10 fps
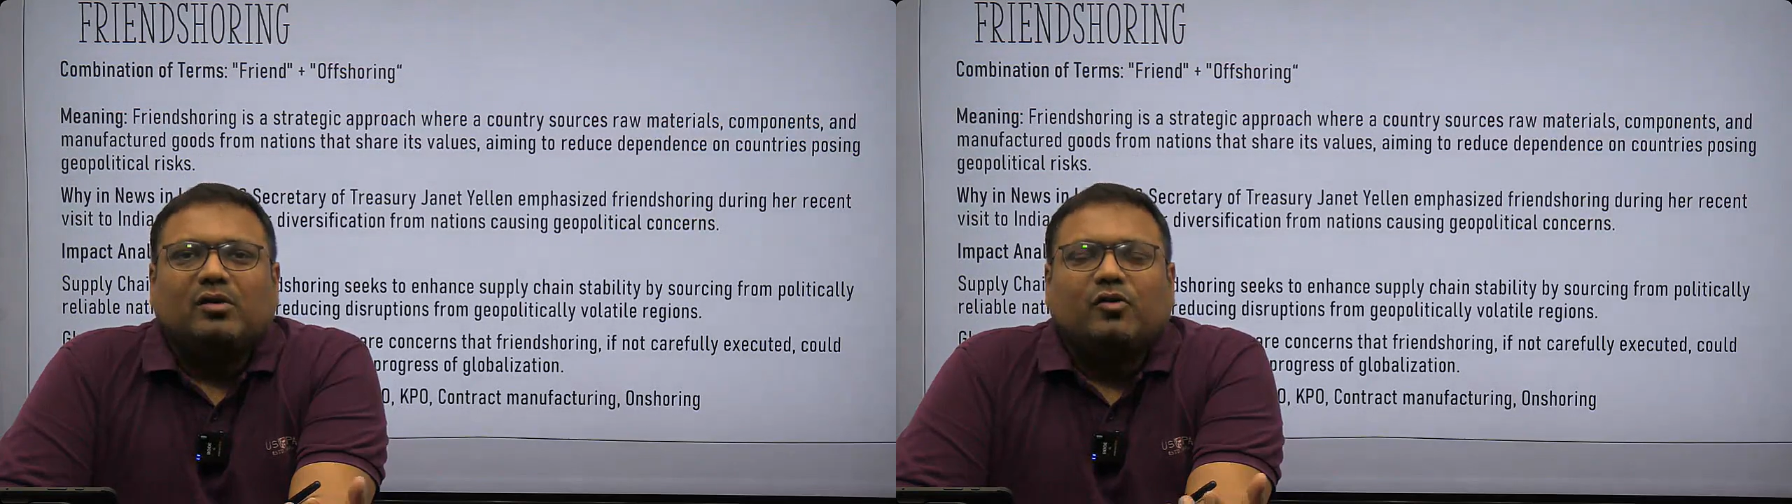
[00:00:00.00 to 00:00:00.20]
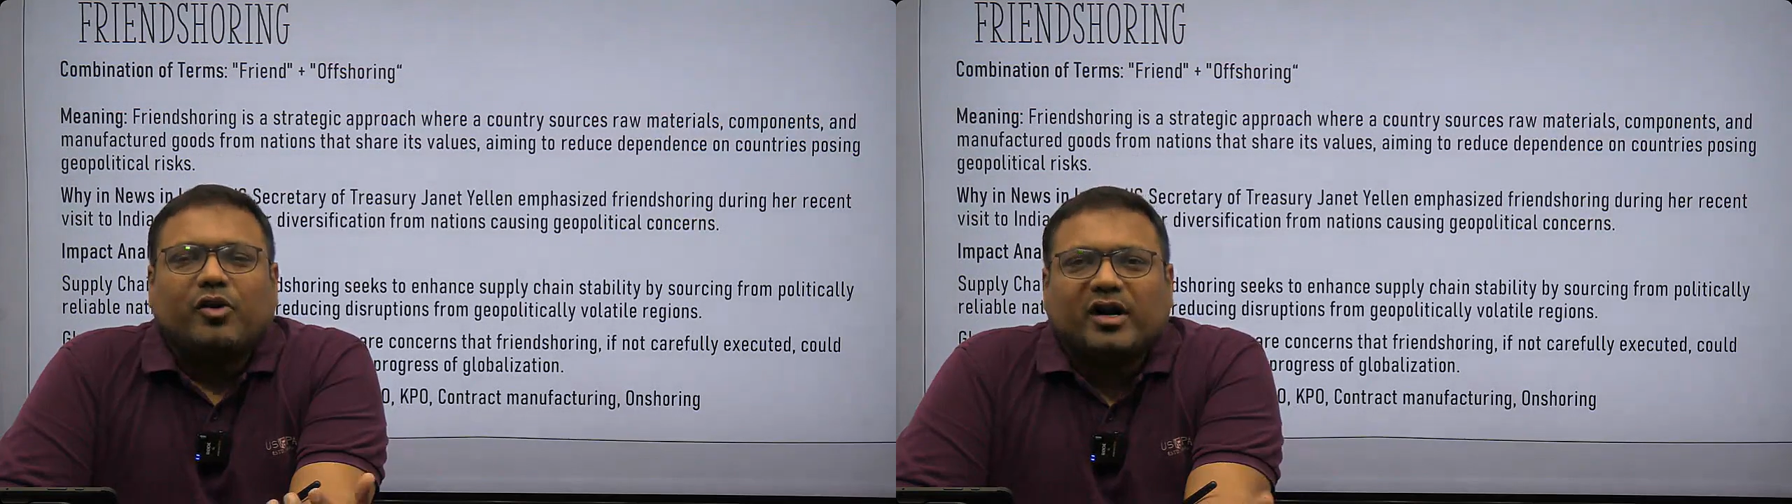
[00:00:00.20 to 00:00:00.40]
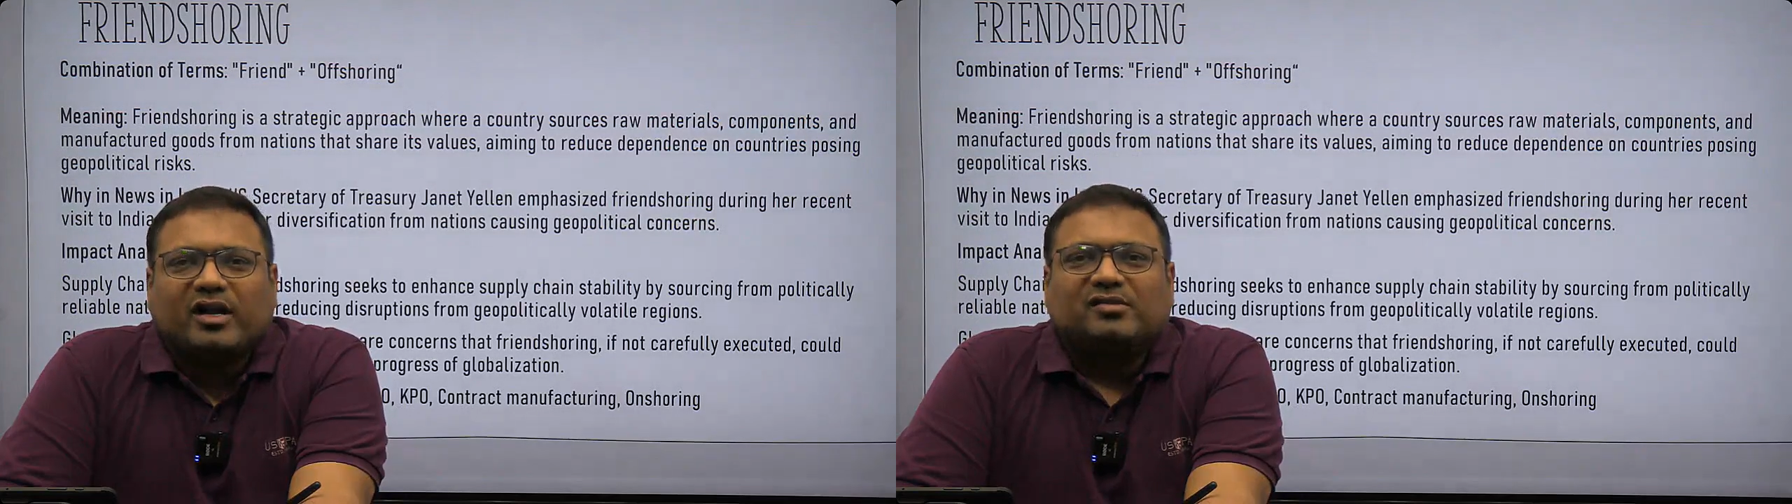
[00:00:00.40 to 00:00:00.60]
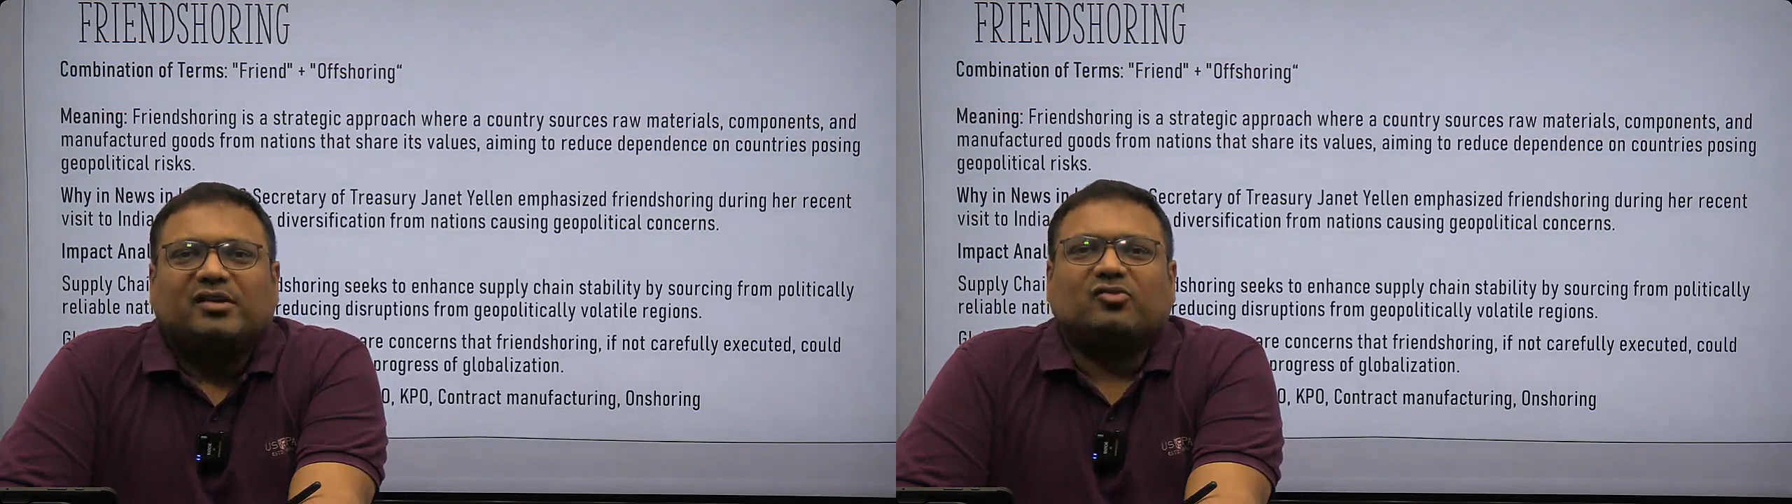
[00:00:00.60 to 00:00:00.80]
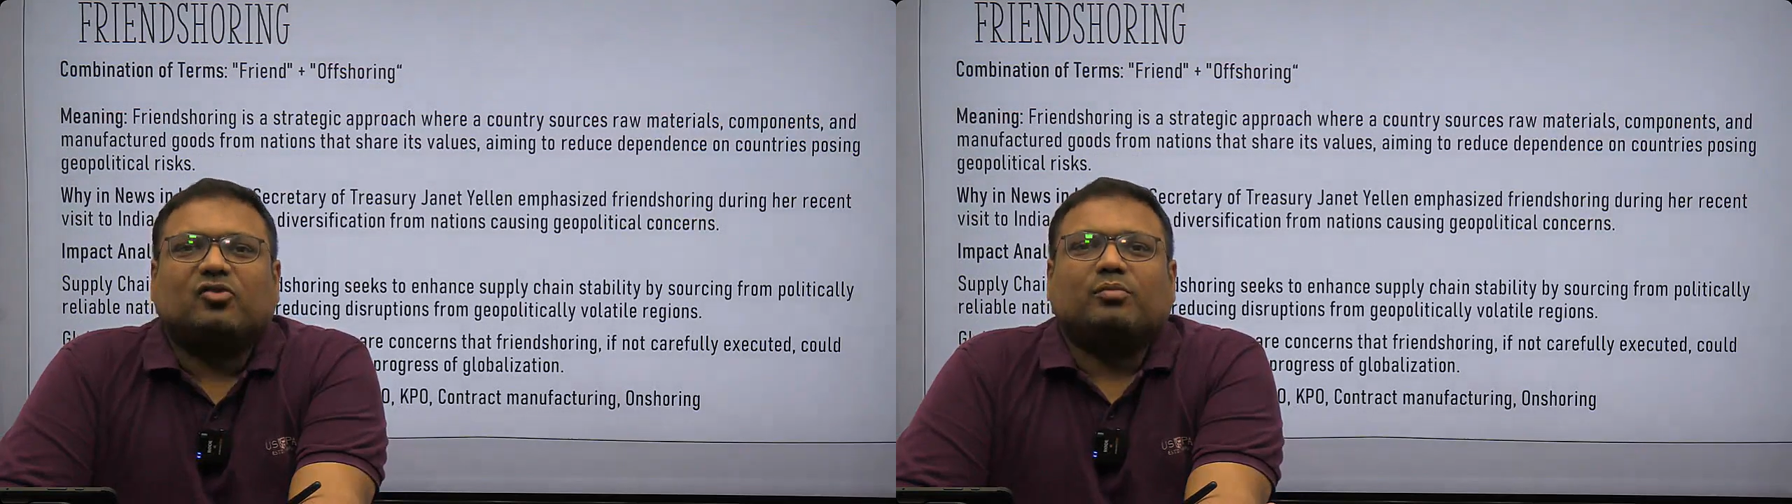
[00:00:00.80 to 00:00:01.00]
trading
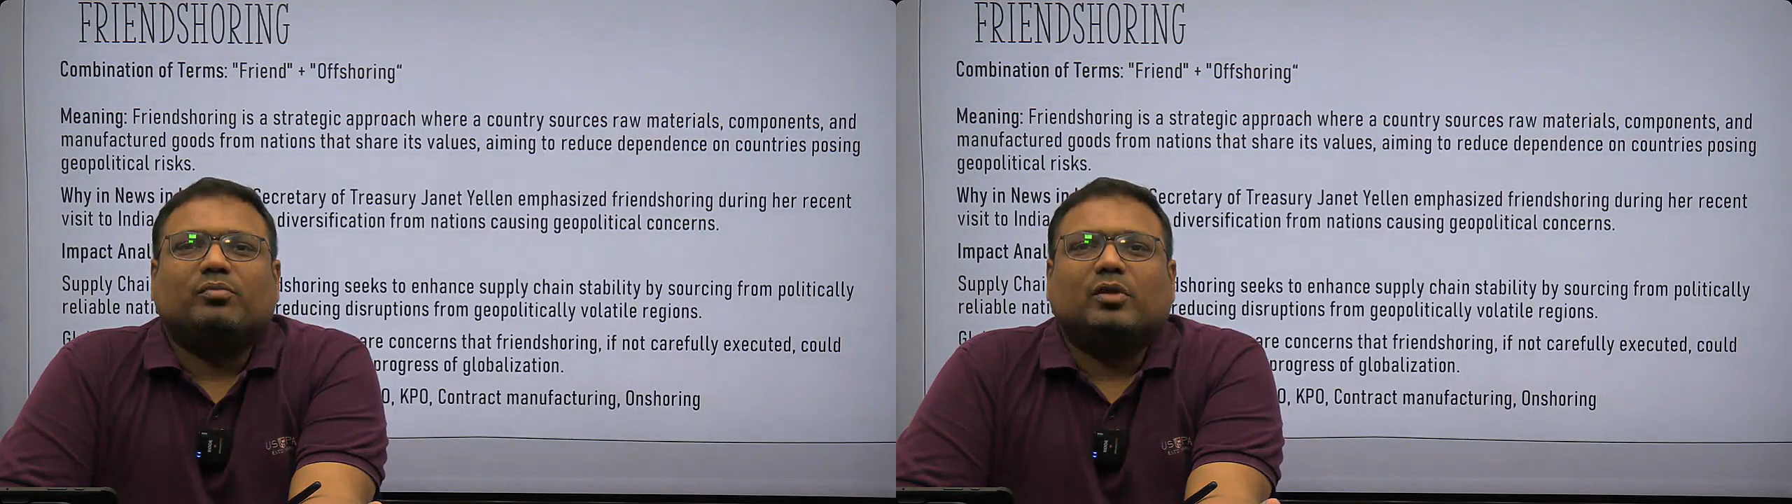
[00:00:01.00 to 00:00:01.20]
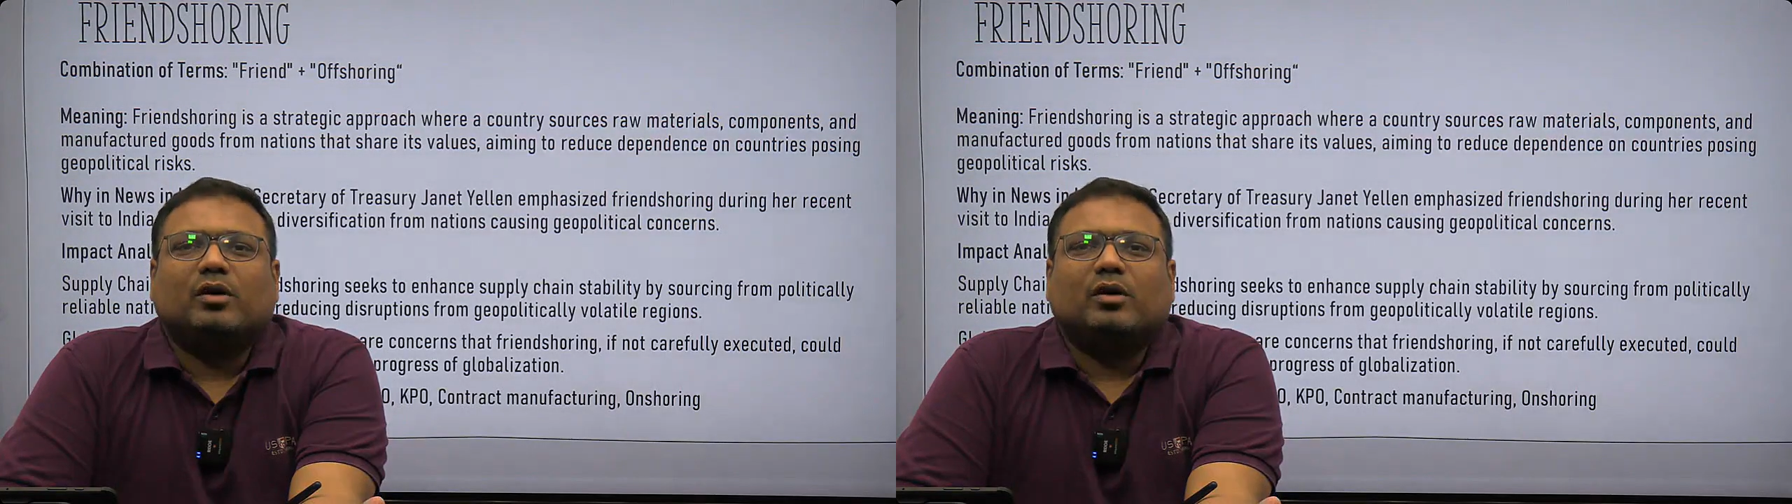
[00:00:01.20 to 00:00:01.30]
system,